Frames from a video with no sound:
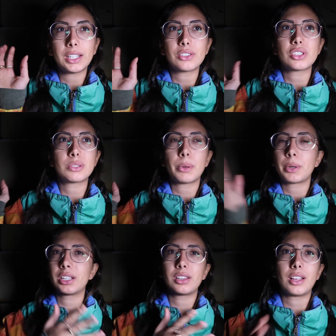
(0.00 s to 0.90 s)
and she's been
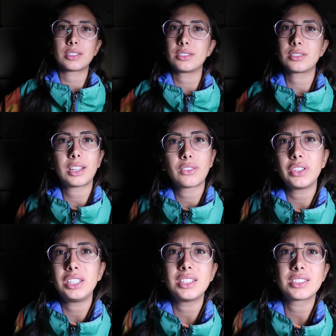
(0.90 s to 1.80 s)
wearing glasses like
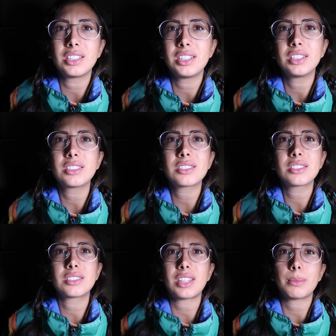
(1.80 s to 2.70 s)
for years and years,
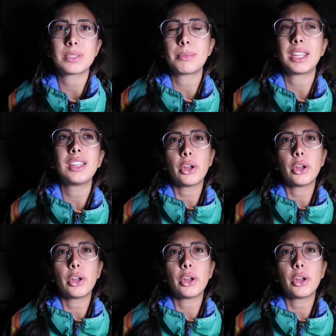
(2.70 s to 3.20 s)
same as me.